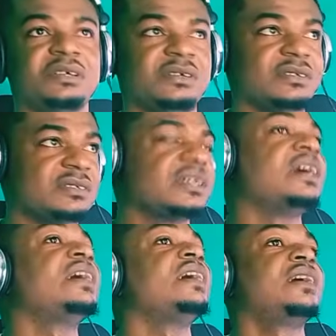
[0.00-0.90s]

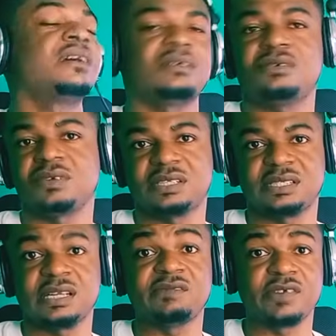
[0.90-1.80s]
Osa, you
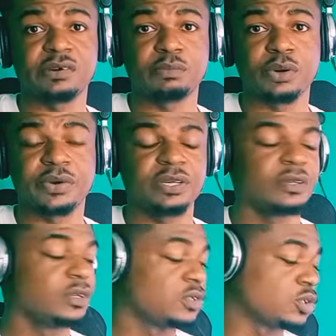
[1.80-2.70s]
understand? It's very boring.
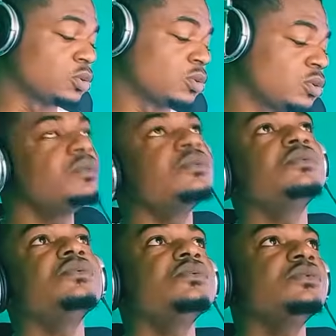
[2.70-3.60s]
So
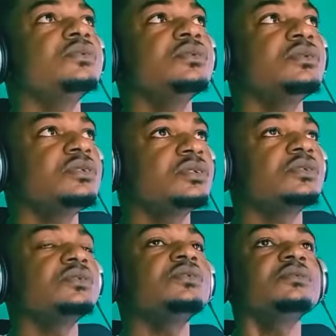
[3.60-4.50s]

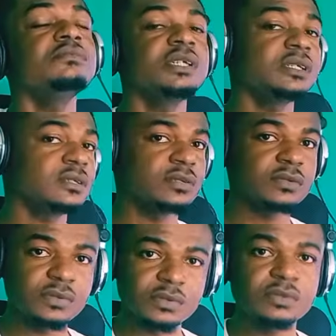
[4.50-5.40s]
to me
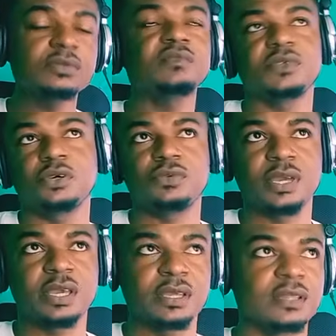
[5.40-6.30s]
soon. You
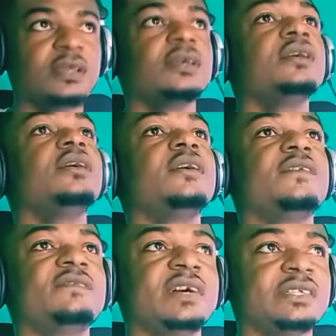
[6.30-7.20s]
re,
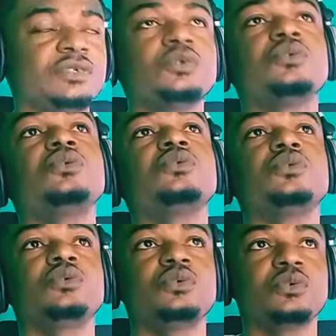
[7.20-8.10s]
fa
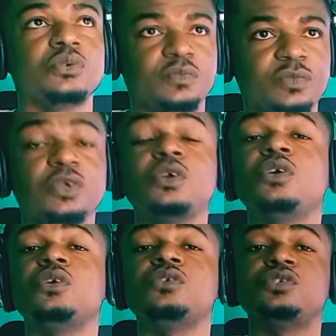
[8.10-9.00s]
so
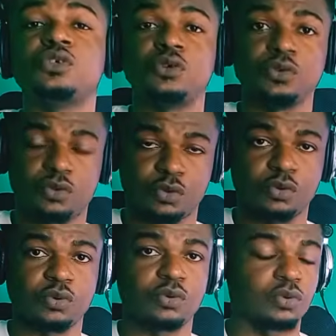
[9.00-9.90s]

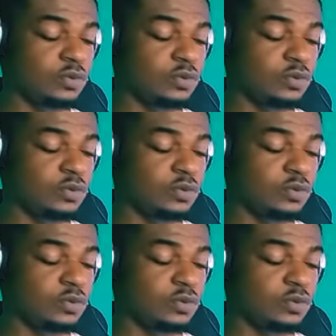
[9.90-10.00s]
do.